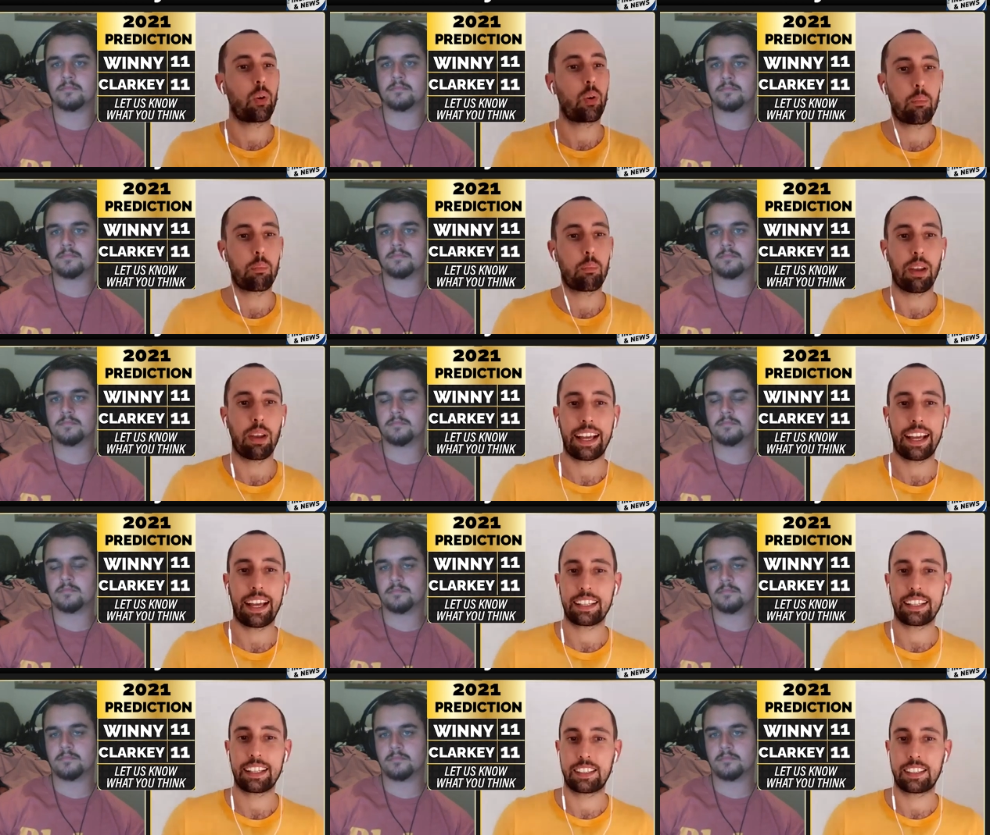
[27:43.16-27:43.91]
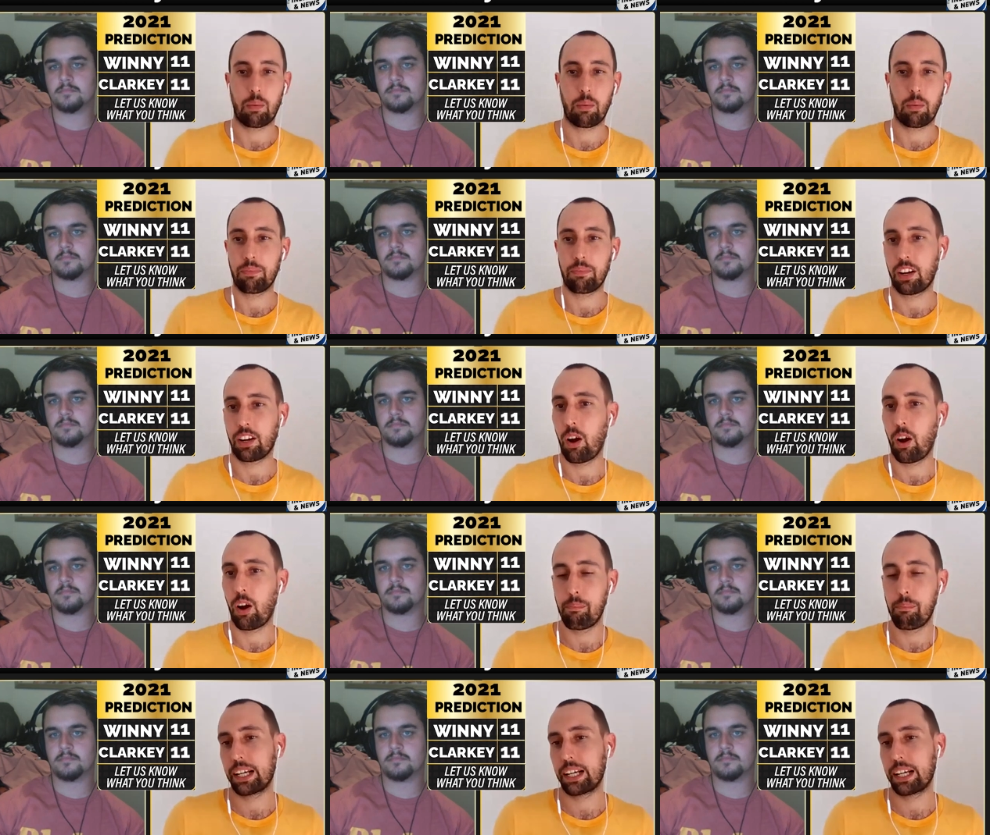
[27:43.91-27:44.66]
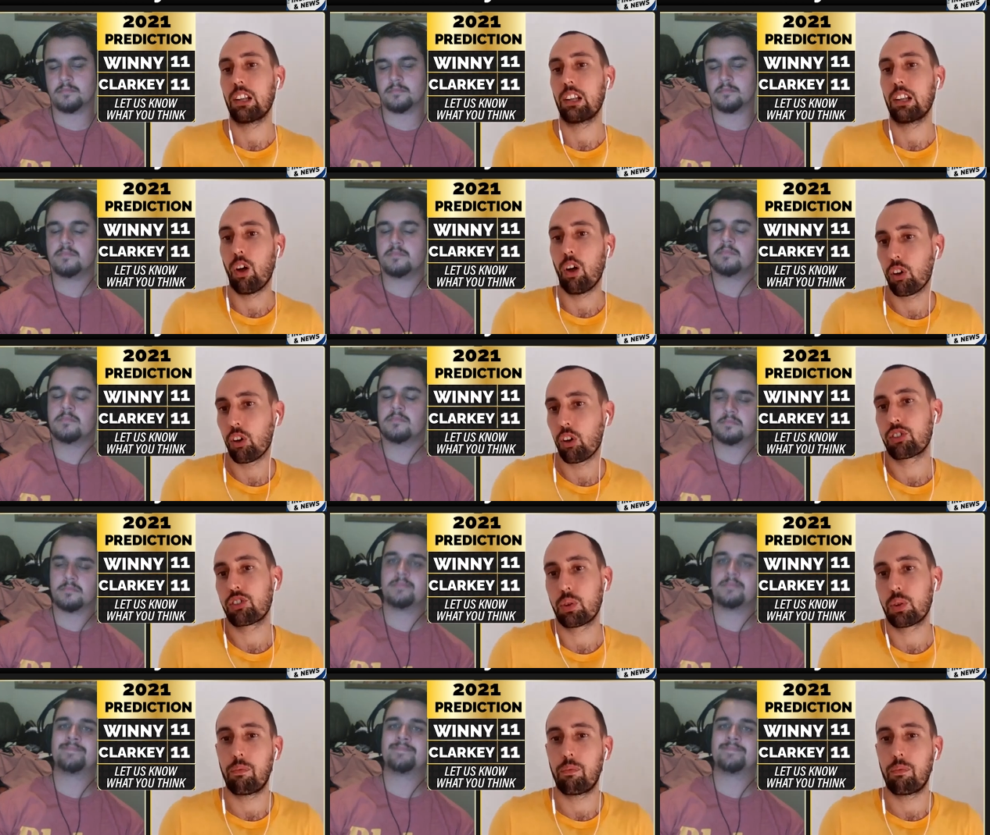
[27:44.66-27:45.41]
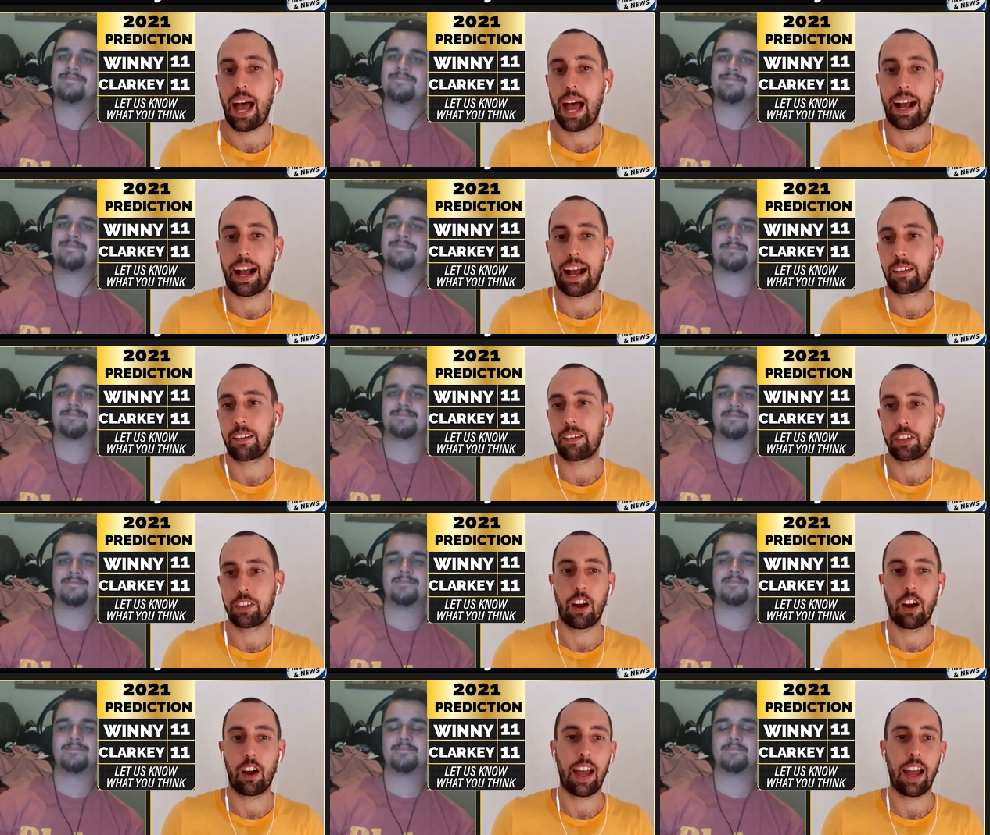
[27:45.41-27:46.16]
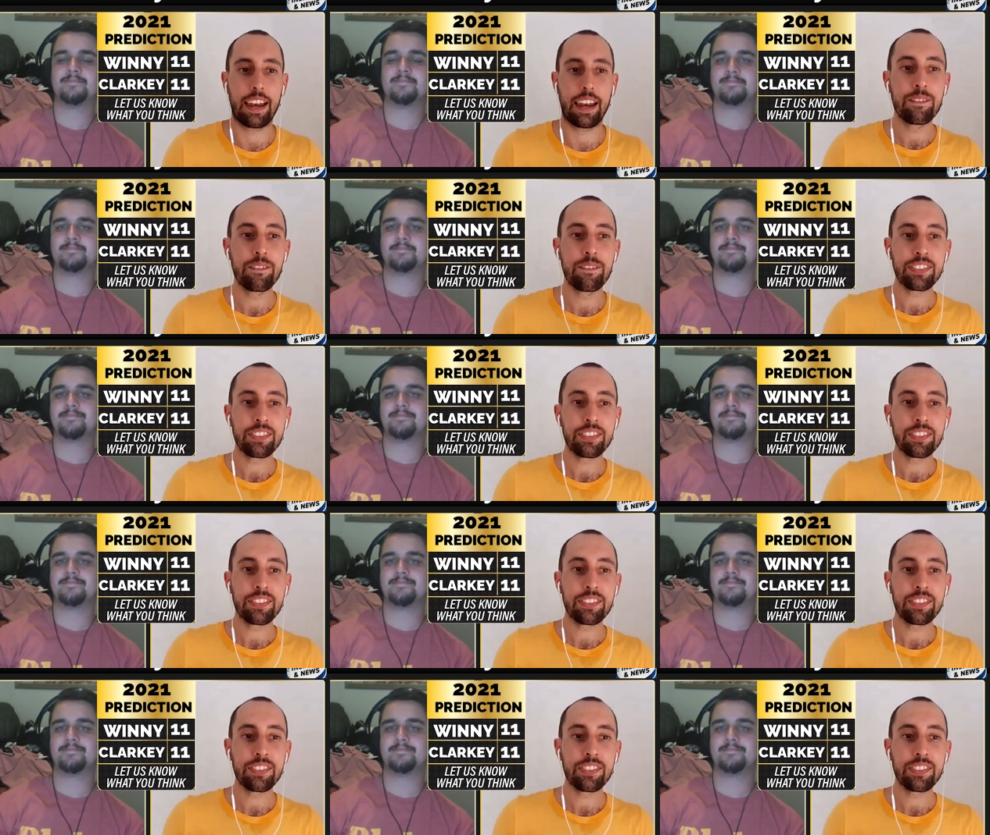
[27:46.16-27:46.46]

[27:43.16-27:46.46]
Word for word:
Speaker 1: Fonua-Blake, is there, you know, a bigger loss to a pack, you know?